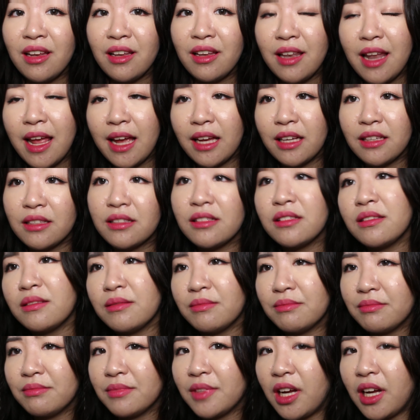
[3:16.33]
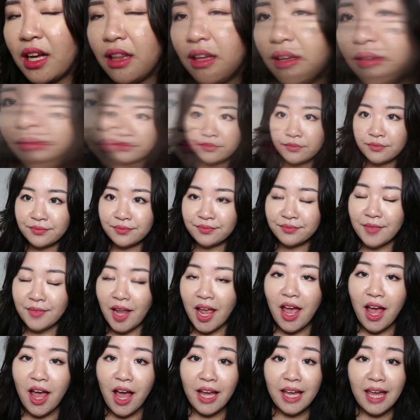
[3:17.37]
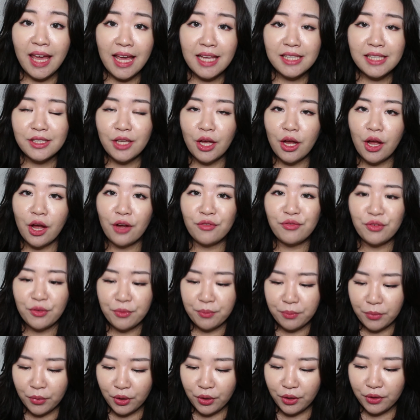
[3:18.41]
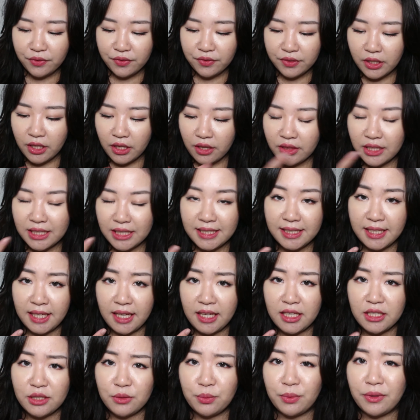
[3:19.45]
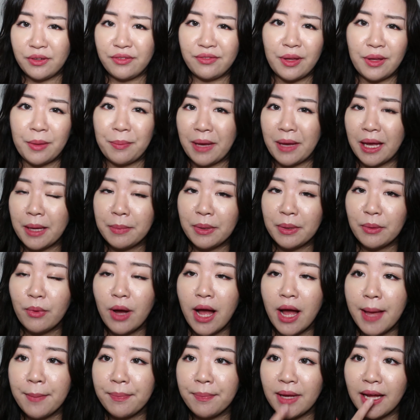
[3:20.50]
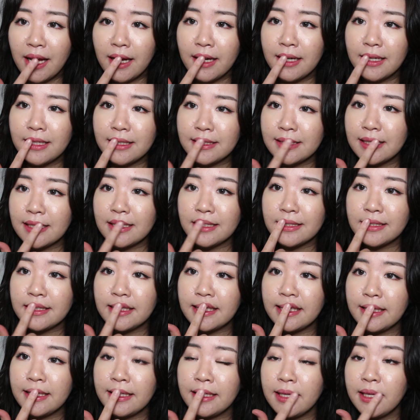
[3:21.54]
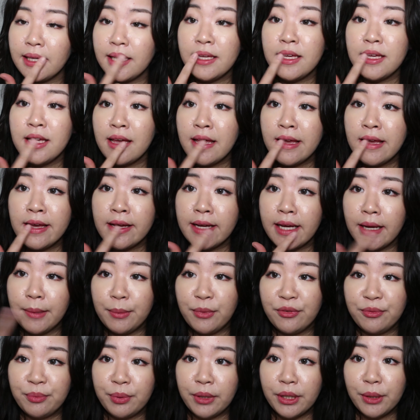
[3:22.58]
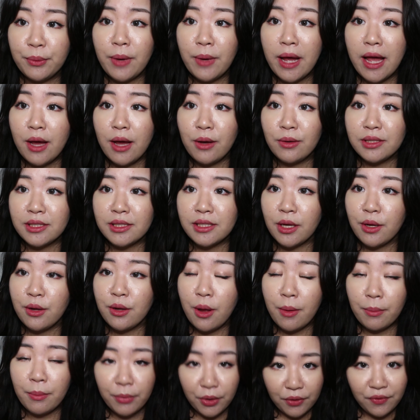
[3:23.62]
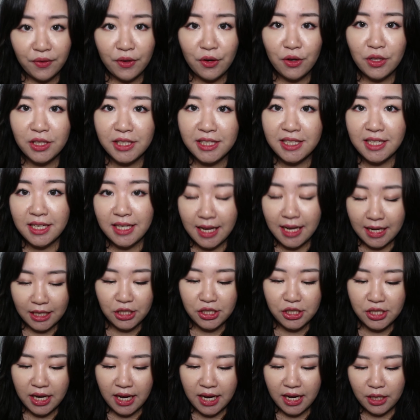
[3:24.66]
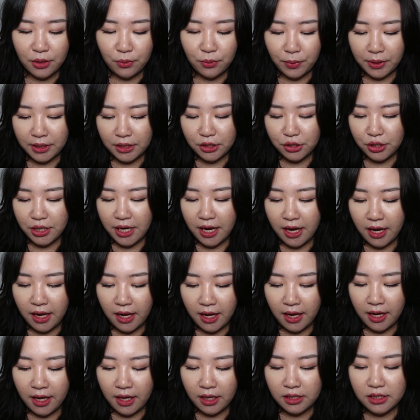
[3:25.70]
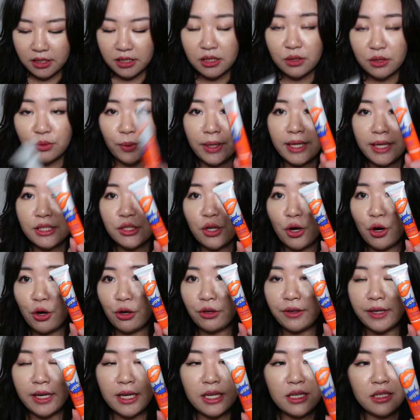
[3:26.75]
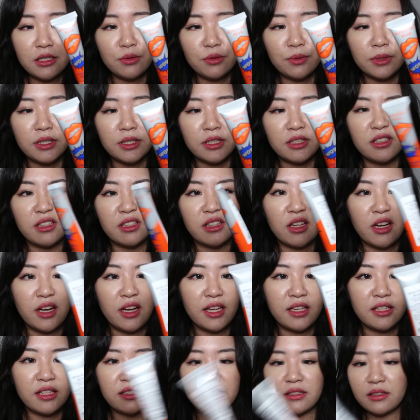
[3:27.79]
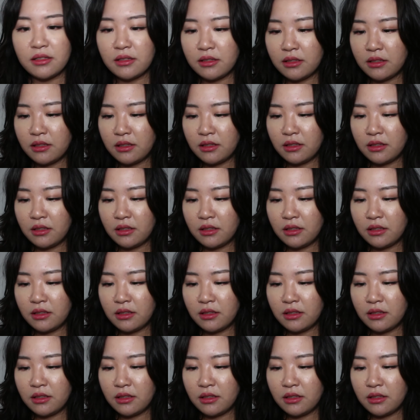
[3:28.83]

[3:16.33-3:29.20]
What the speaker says: next colour. Okay, so I've removed the tint with a baby wipe and it's actually come off pretty well, so I'm moving on to the next shade, which is Sweet Orange, which is a nice